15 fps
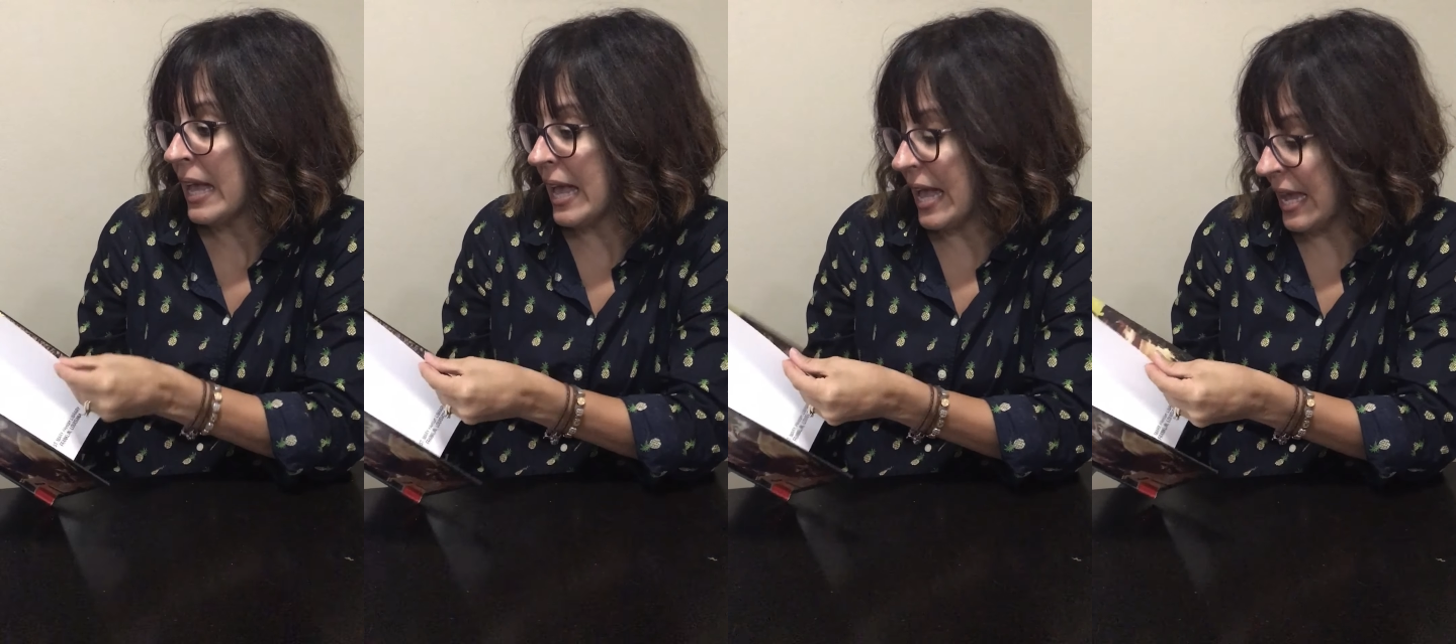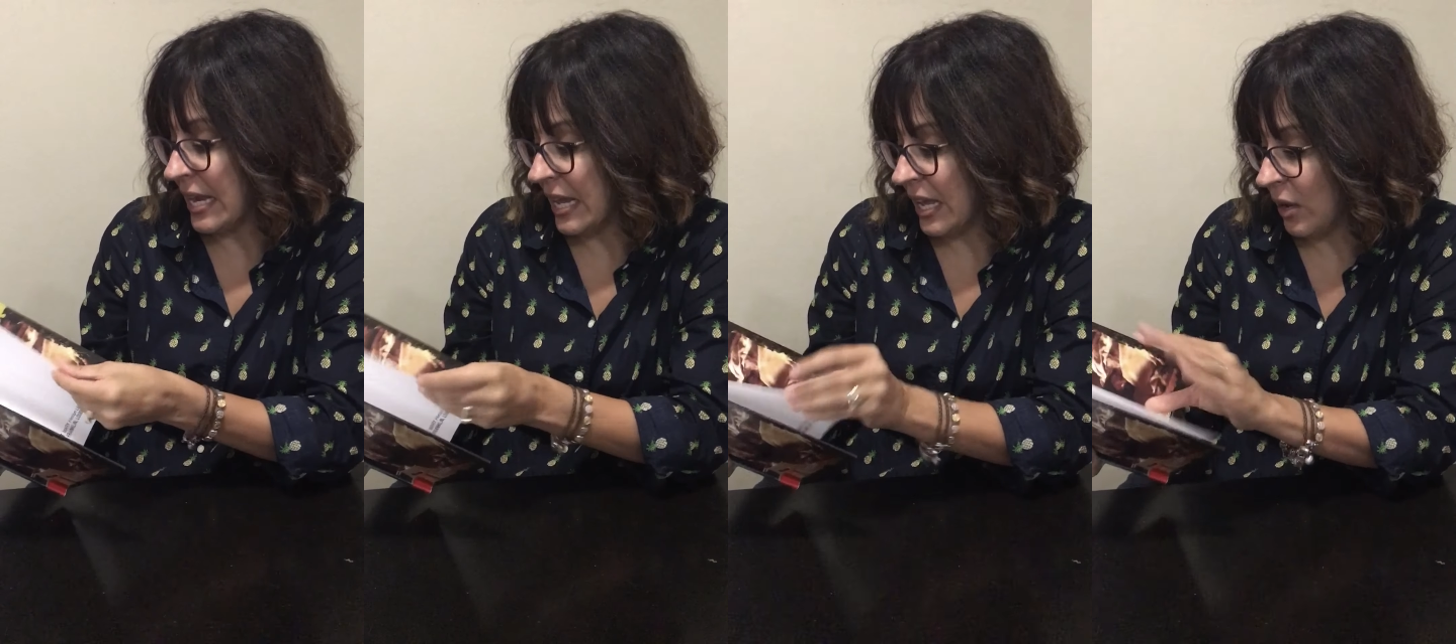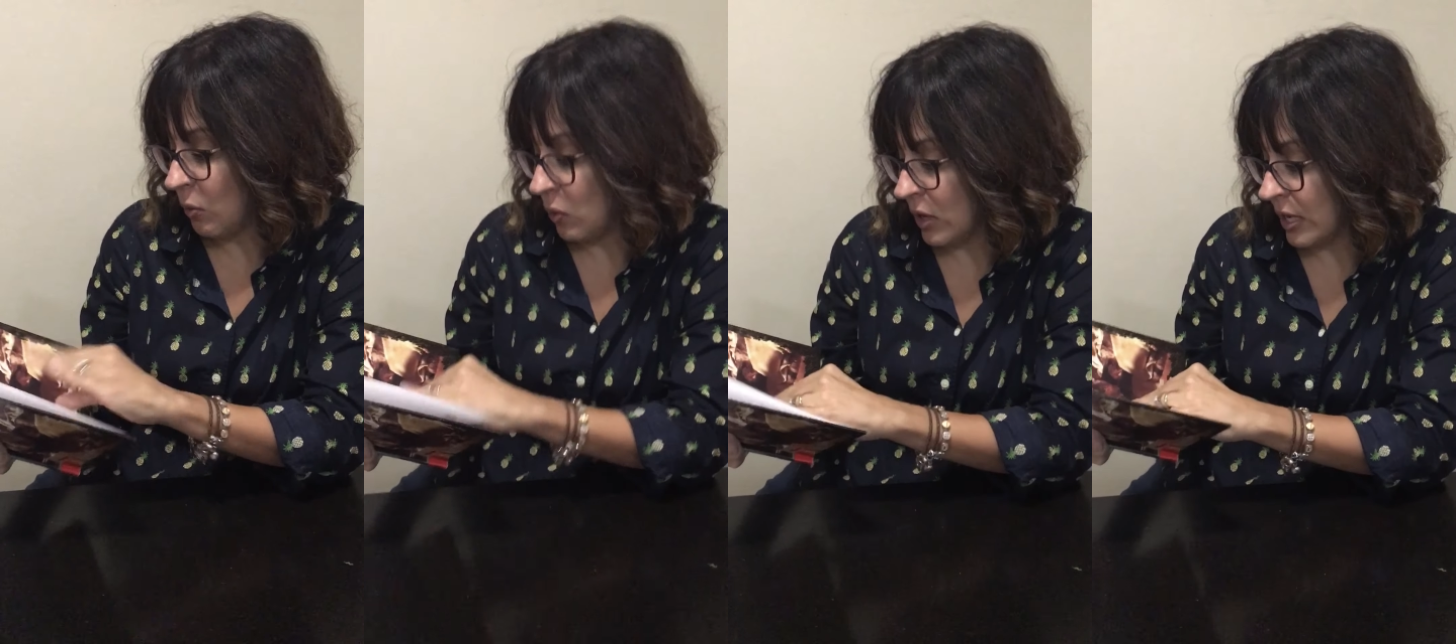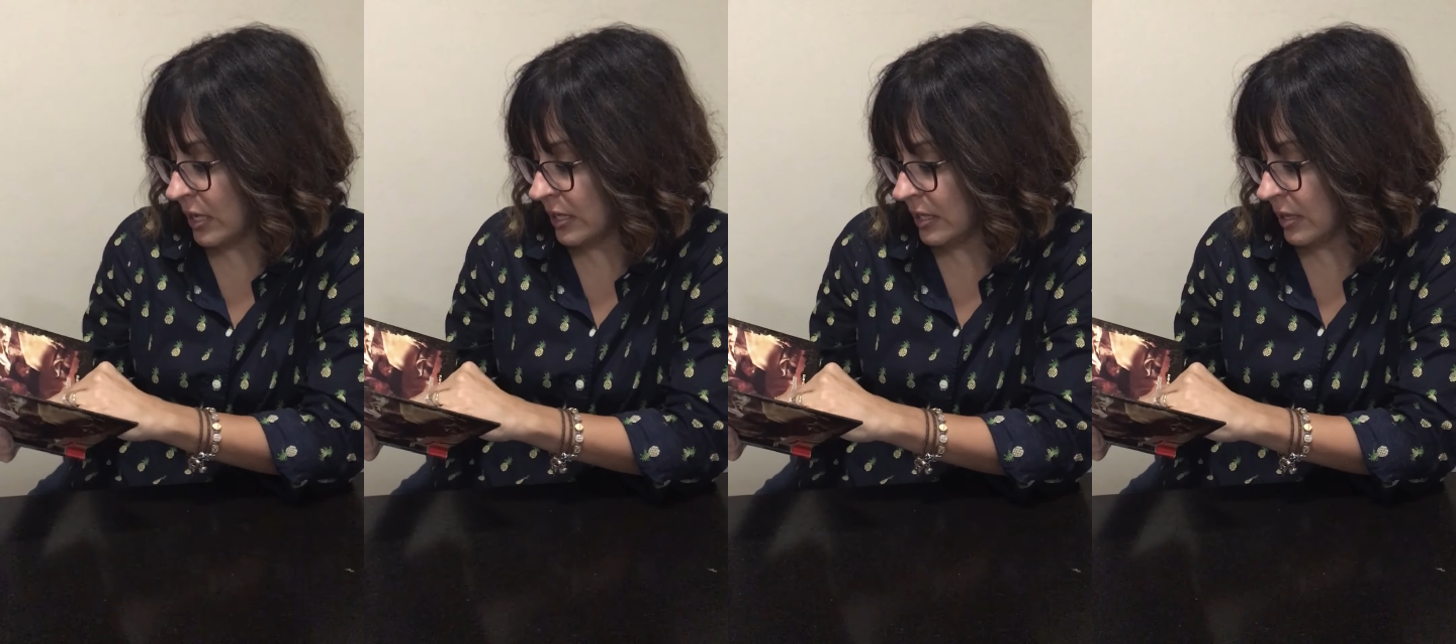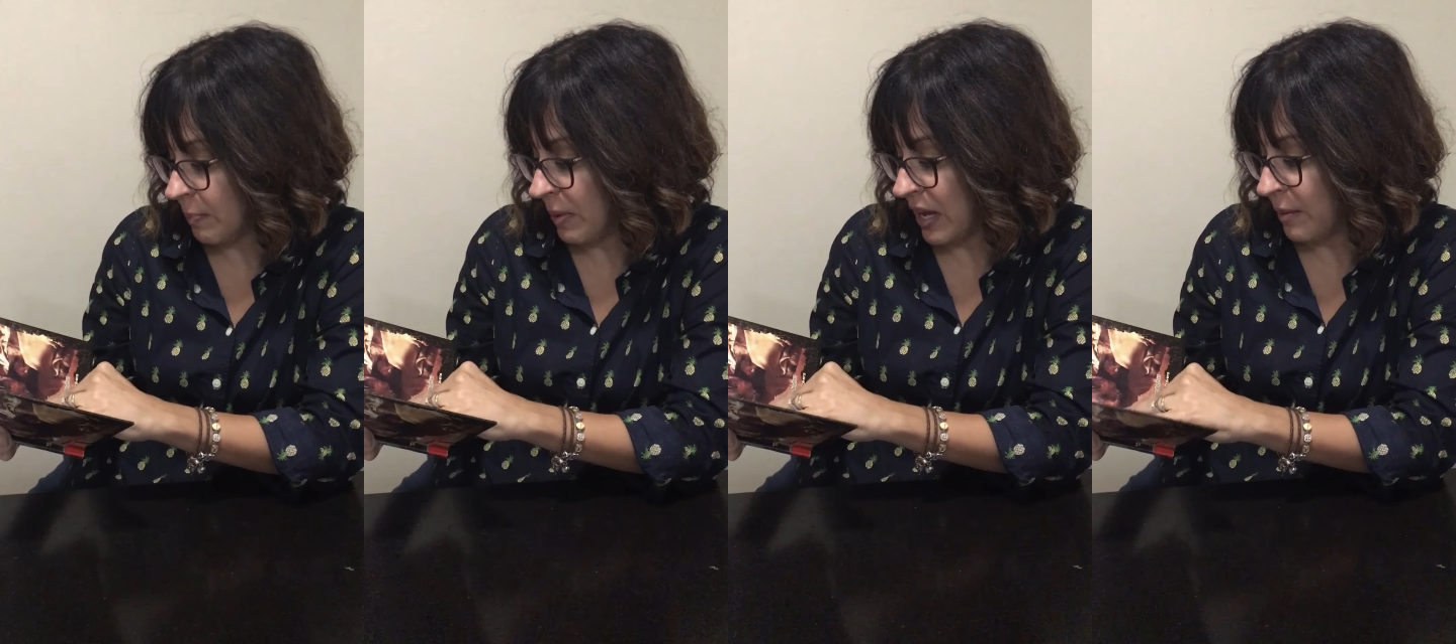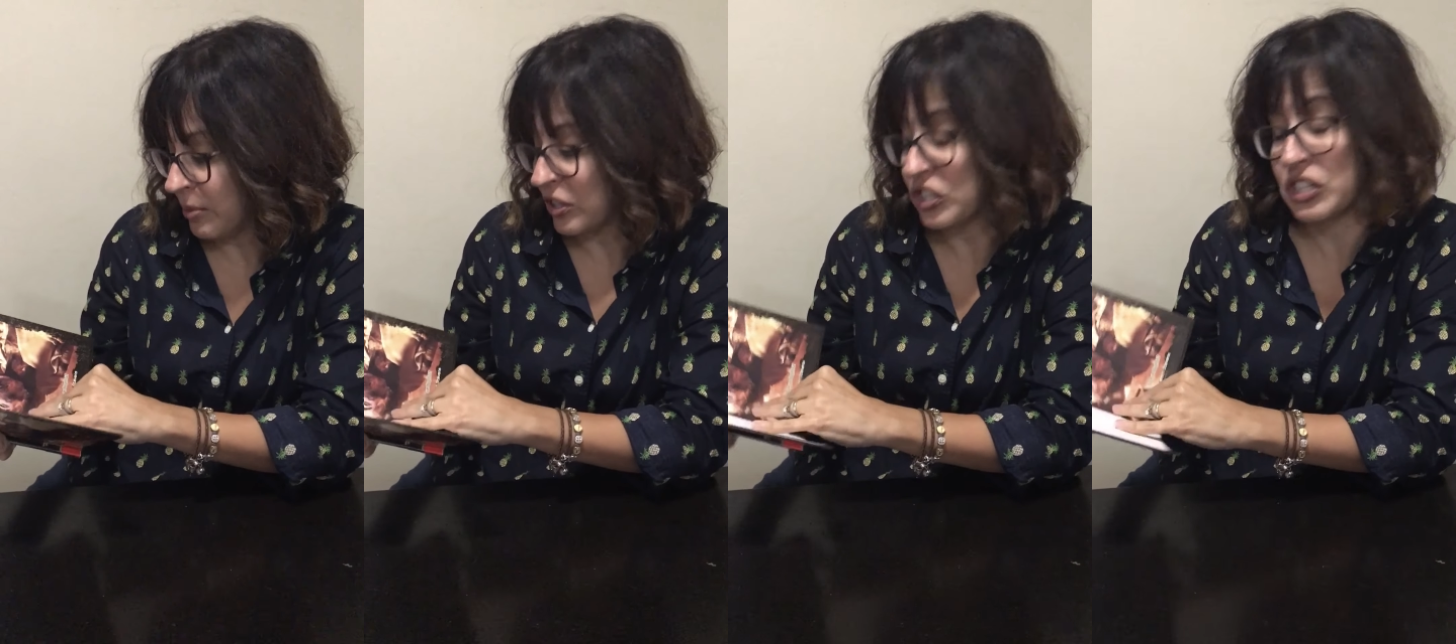And it was
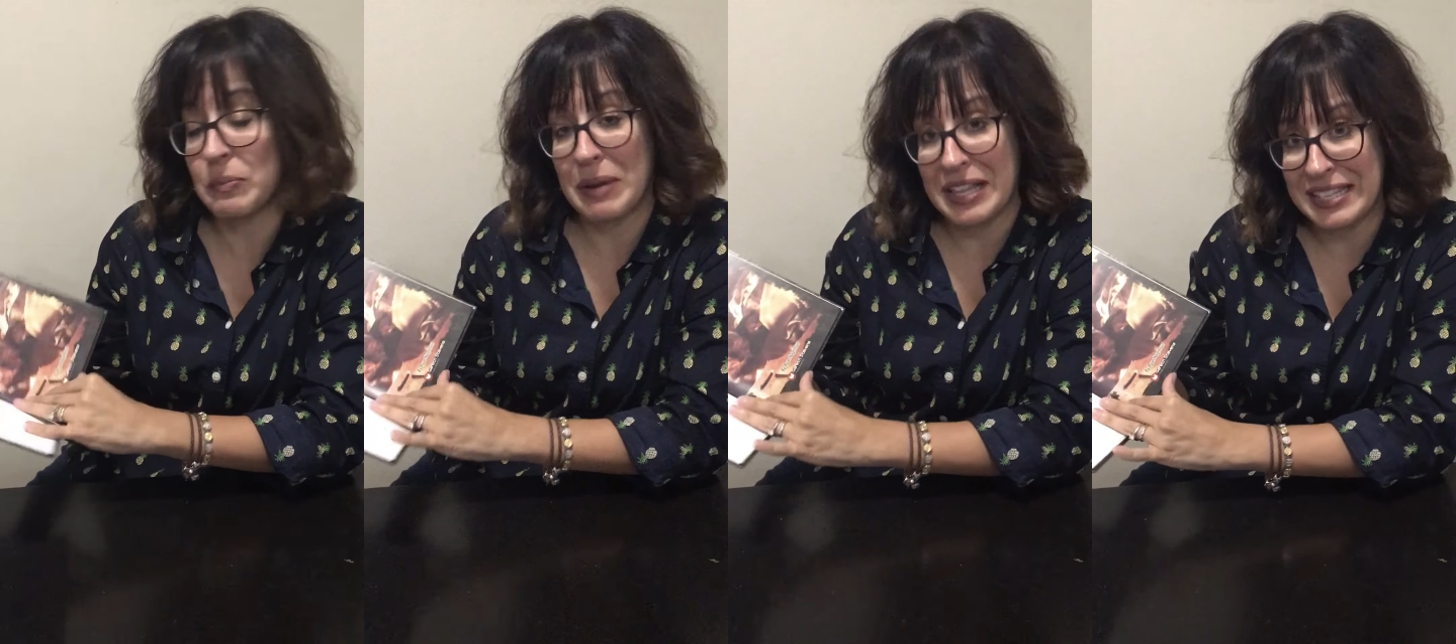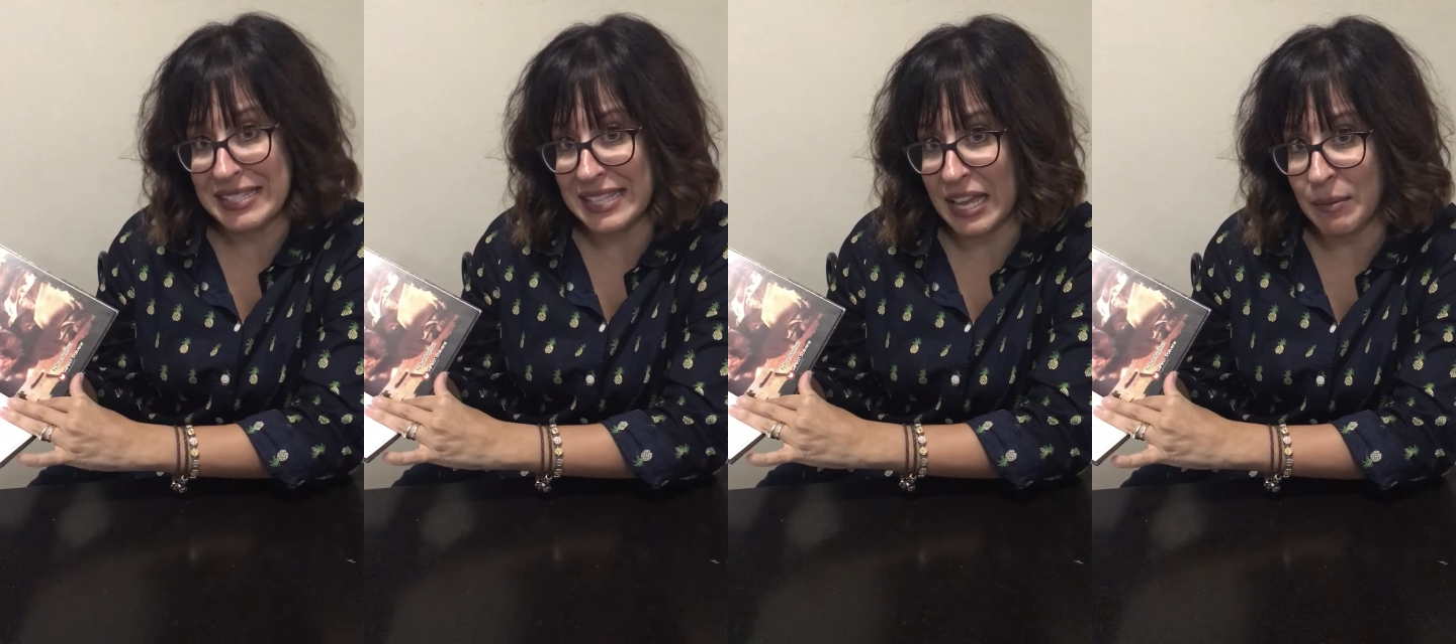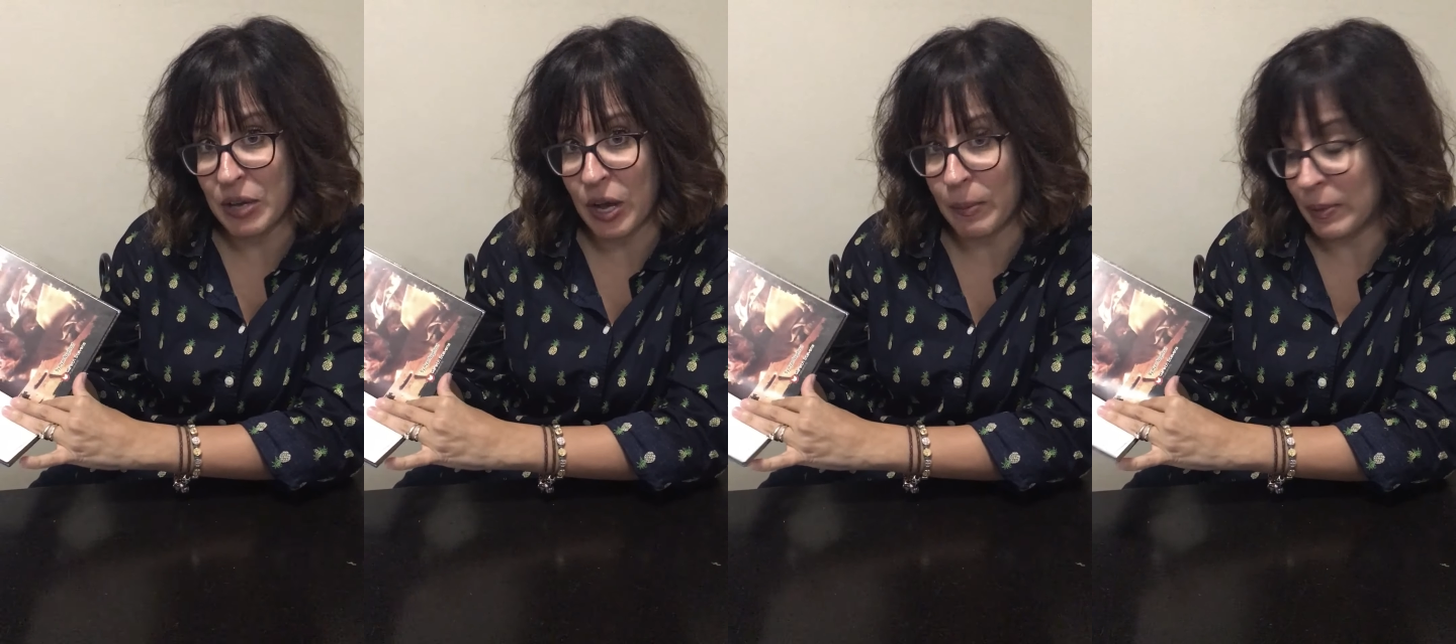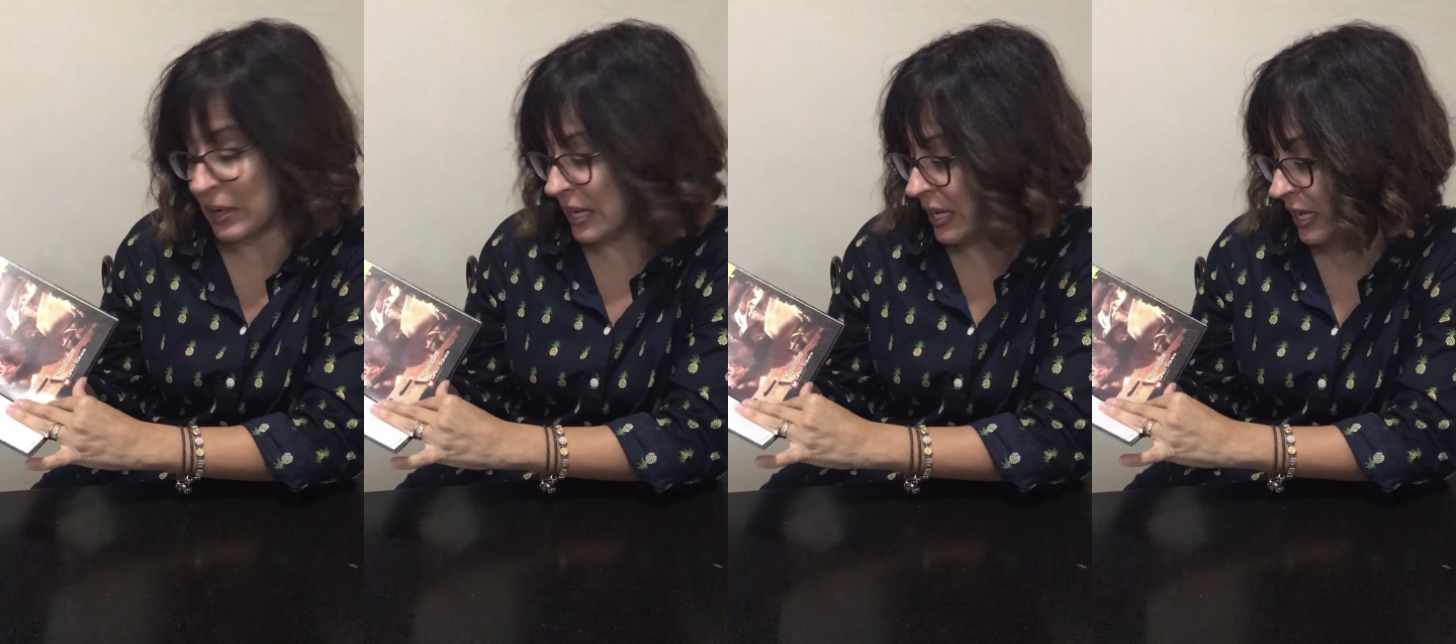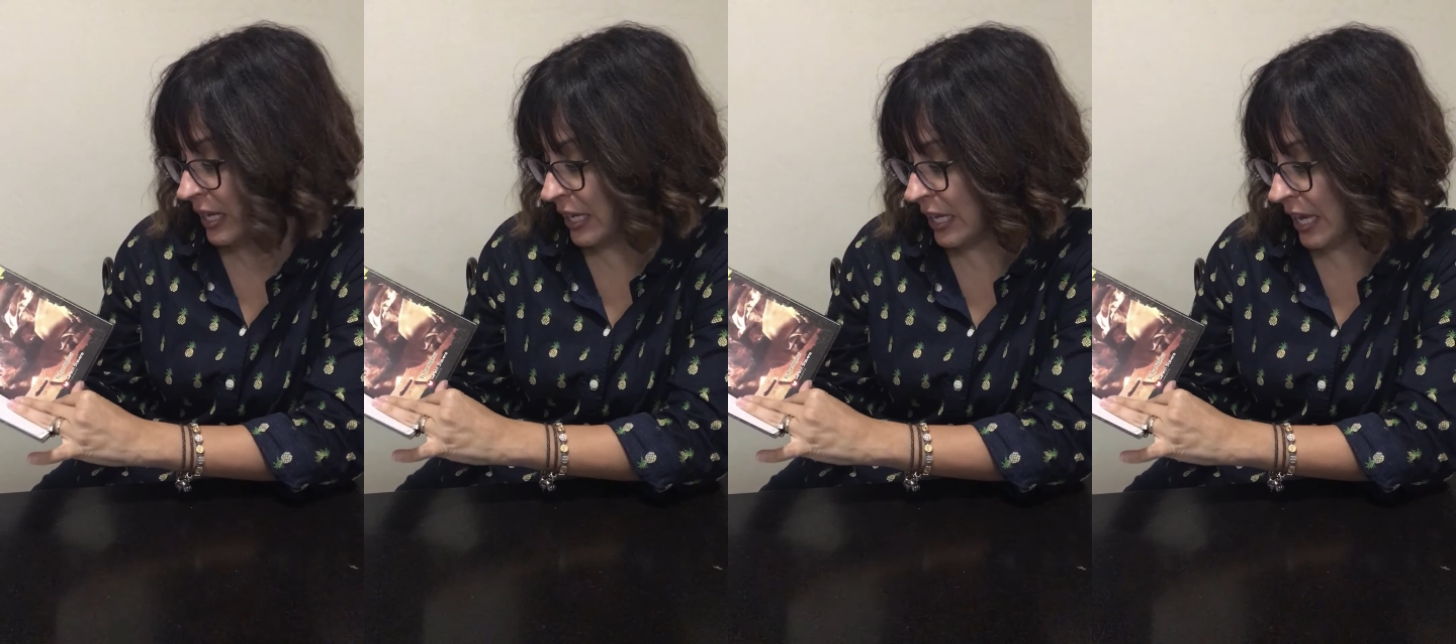published by the same company,